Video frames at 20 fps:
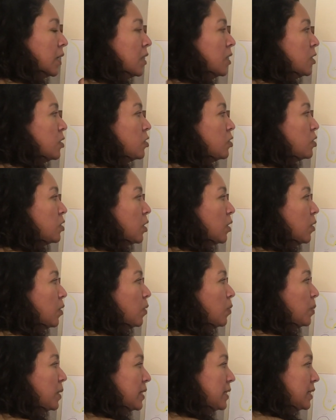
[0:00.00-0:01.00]
So
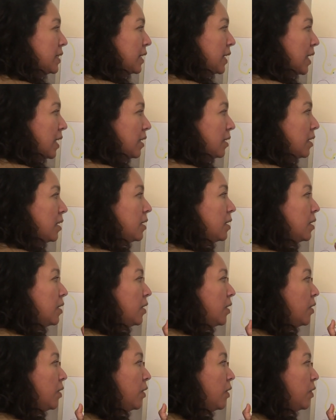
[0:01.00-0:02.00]
once again,
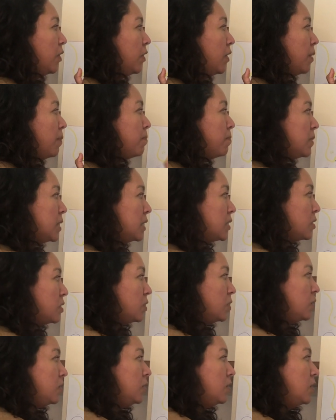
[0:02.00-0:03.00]
the
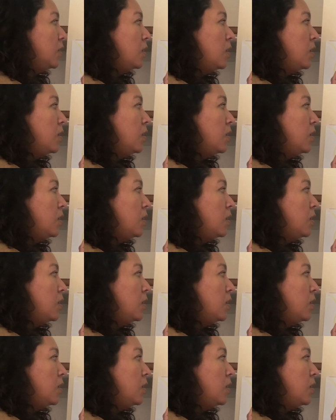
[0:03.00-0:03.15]
muscle